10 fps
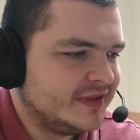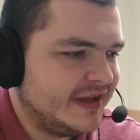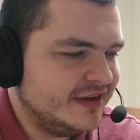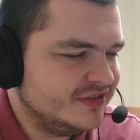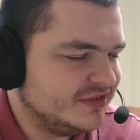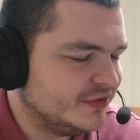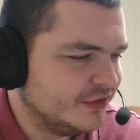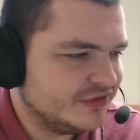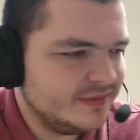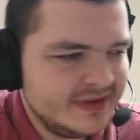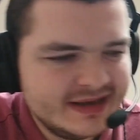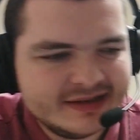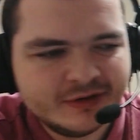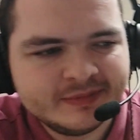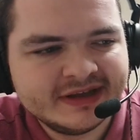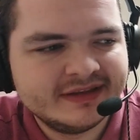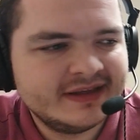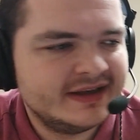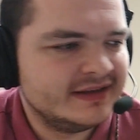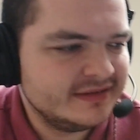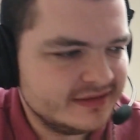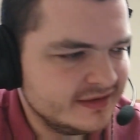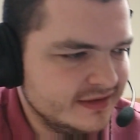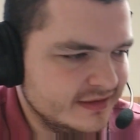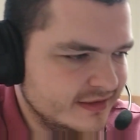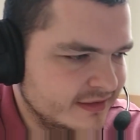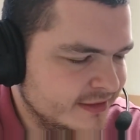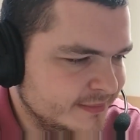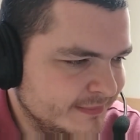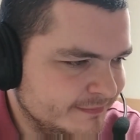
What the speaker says: Actually got to me a little bit, that ending. That